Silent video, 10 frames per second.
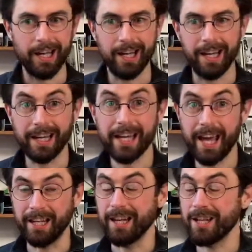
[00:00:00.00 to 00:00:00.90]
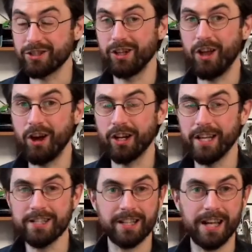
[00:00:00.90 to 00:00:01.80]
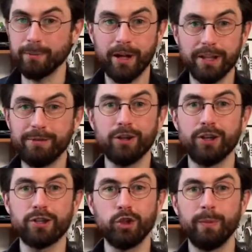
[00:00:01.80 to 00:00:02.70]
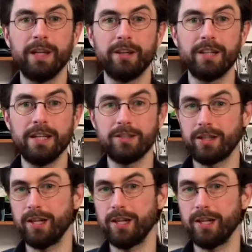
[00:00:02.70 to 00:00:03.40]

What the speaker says: Again, it's a long list. I'm not even going to zoom in on this.